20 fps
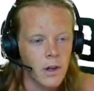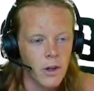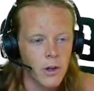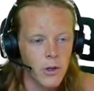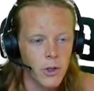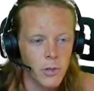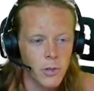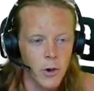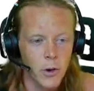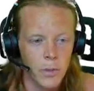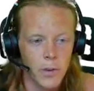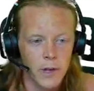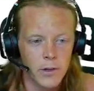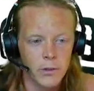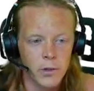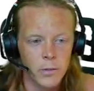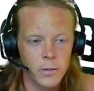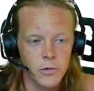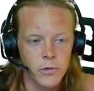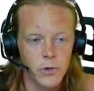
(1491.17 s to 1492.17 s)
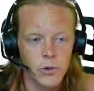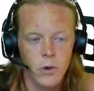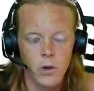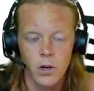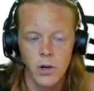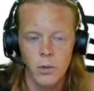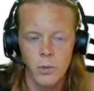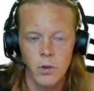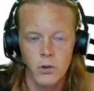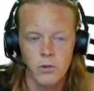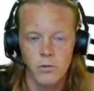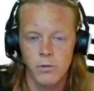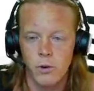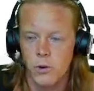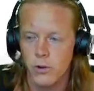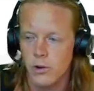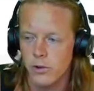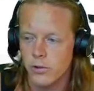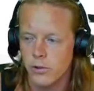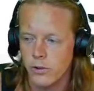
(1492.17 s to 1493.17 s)
The momentum score, which
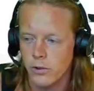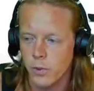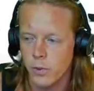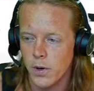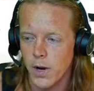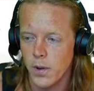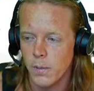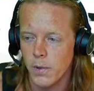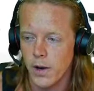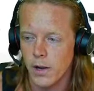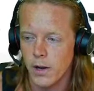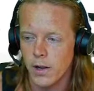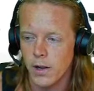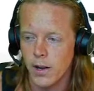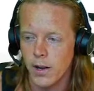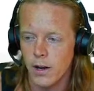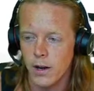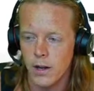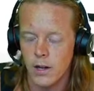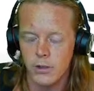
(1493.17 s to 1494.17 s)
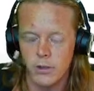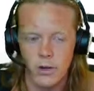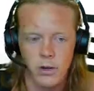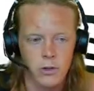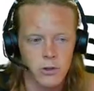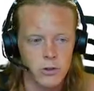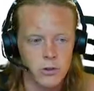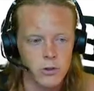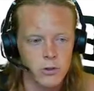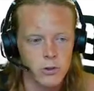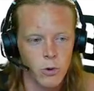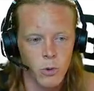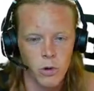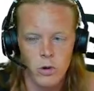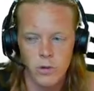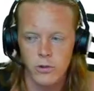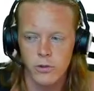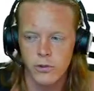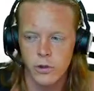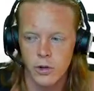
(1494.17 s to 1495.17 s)
focuses primarily on
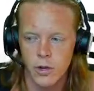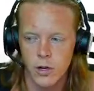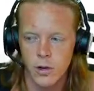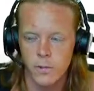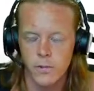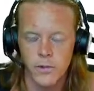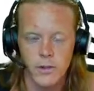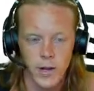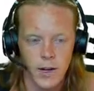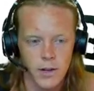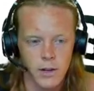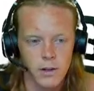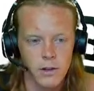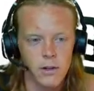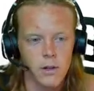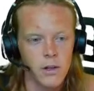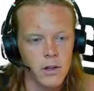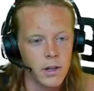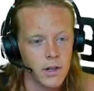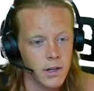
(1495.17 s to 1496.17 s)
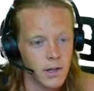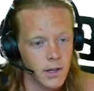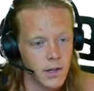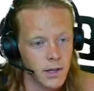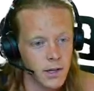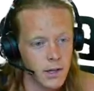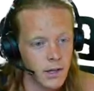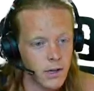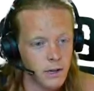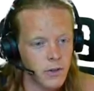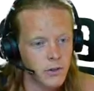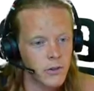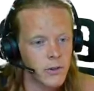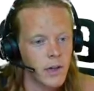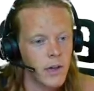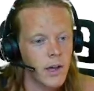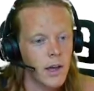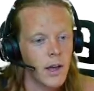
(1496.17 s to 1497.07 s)
short-term technical indicators,